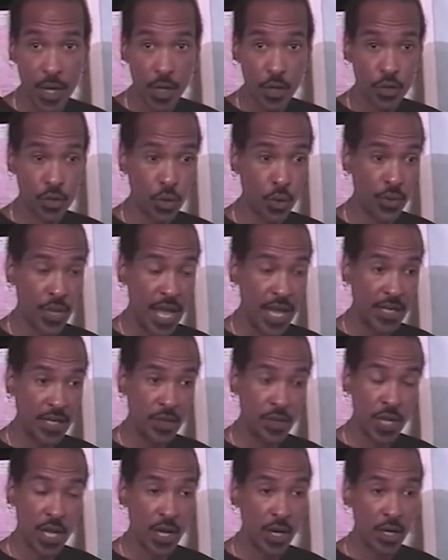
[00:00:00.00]
So that
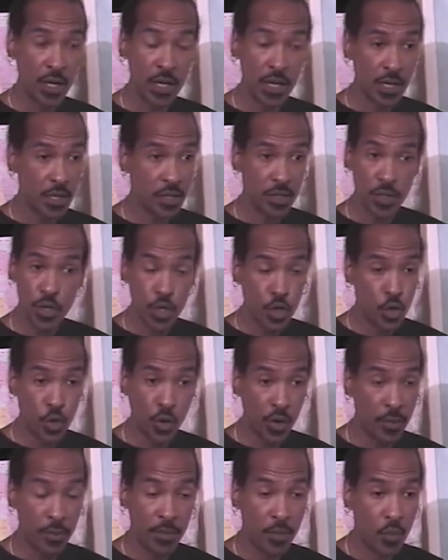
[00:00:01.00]
there,
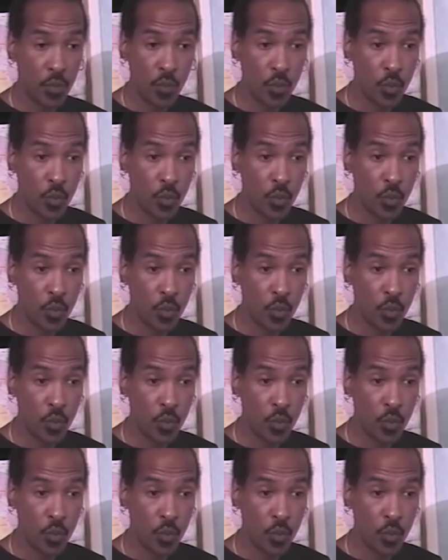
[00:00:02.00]
Europe,